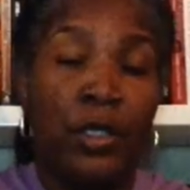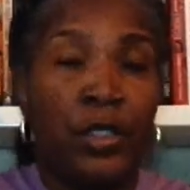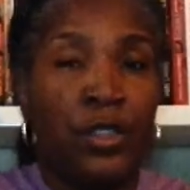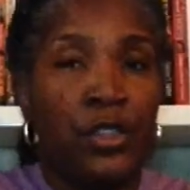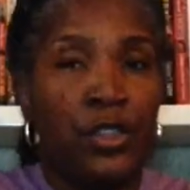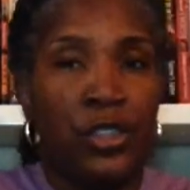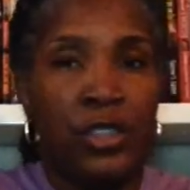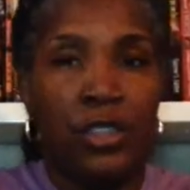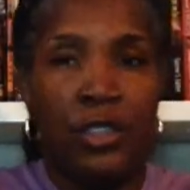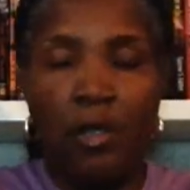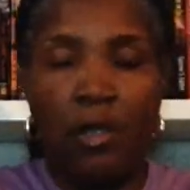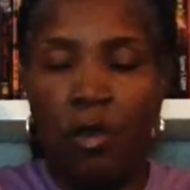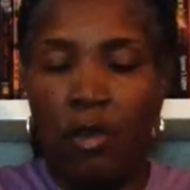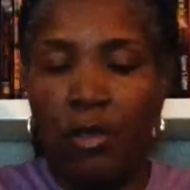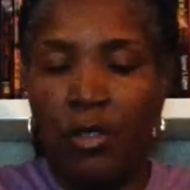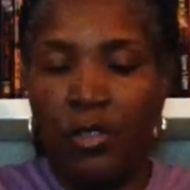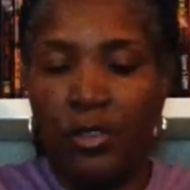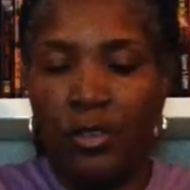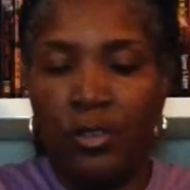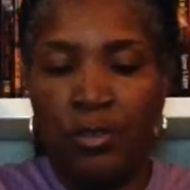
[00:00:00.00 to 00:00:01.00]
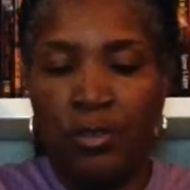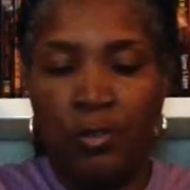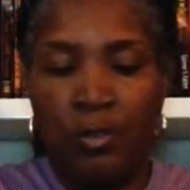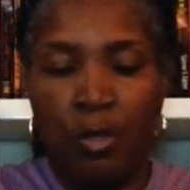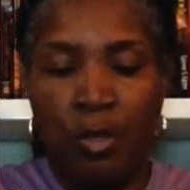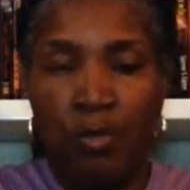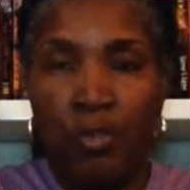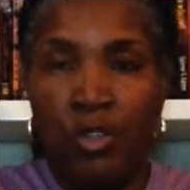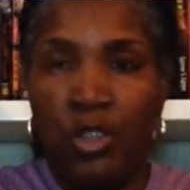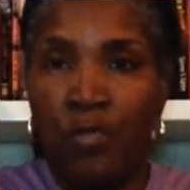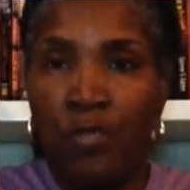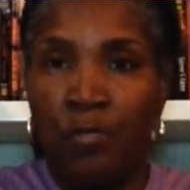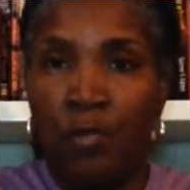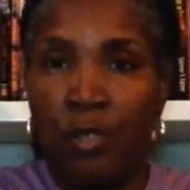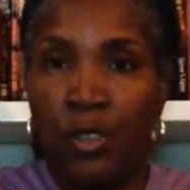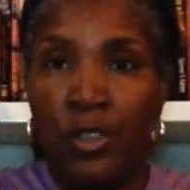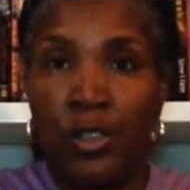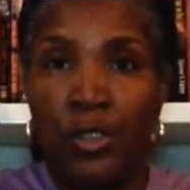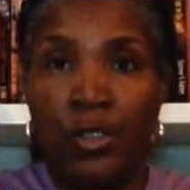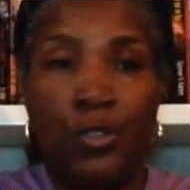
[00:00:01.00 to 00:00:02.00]
She all you know she
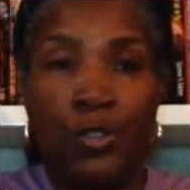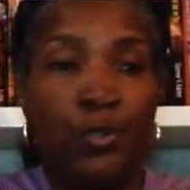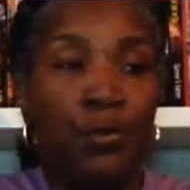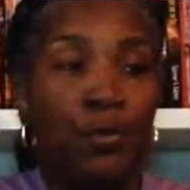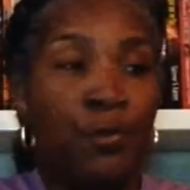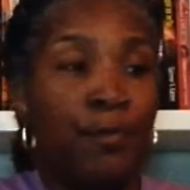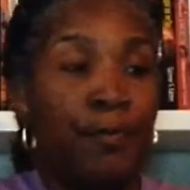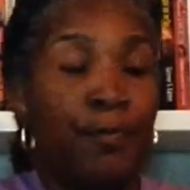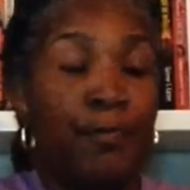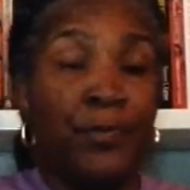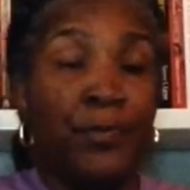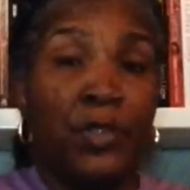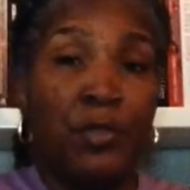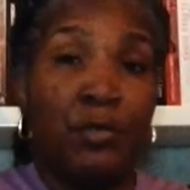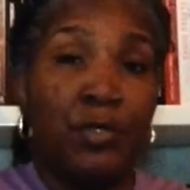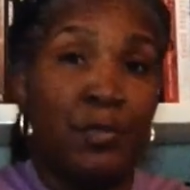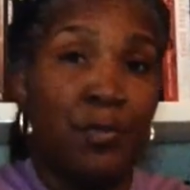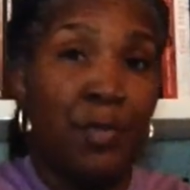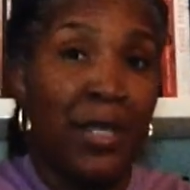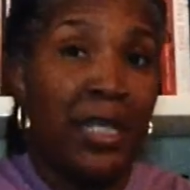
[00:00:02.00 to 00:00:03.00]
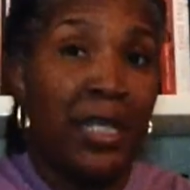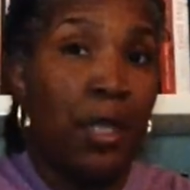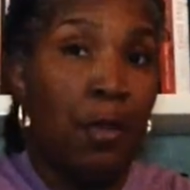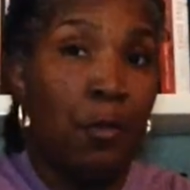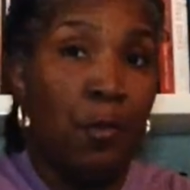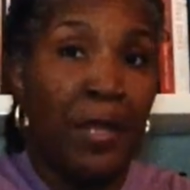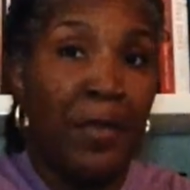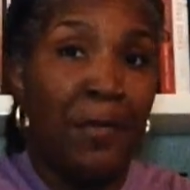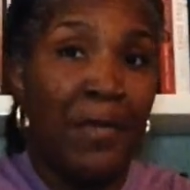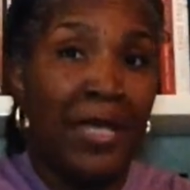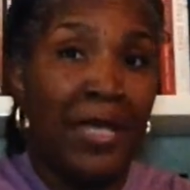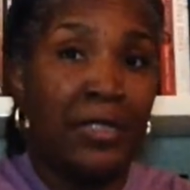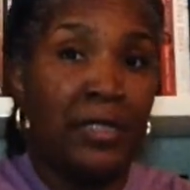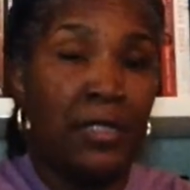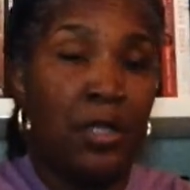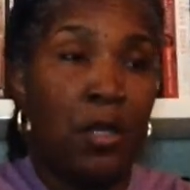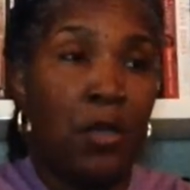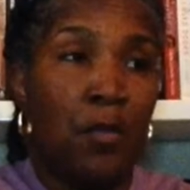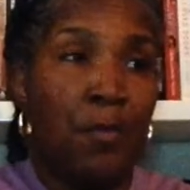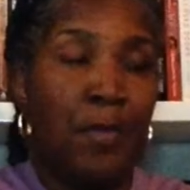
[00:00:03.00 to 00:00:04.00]
wanted to do was make her way back
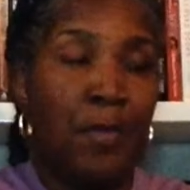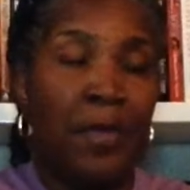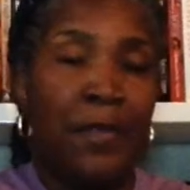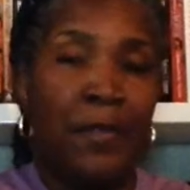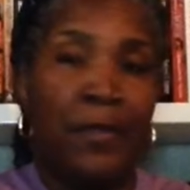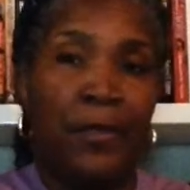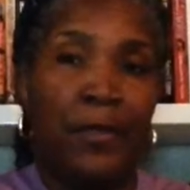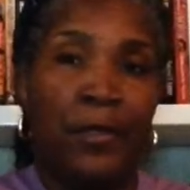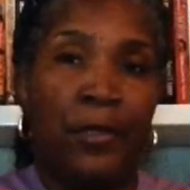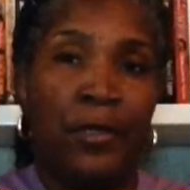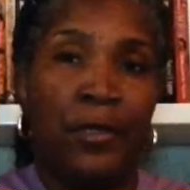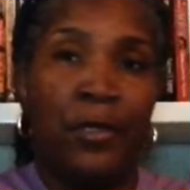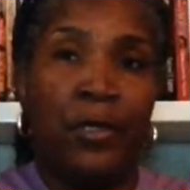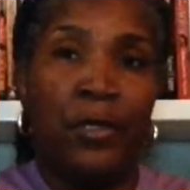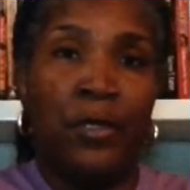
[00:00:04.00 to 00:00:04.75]
to her mother,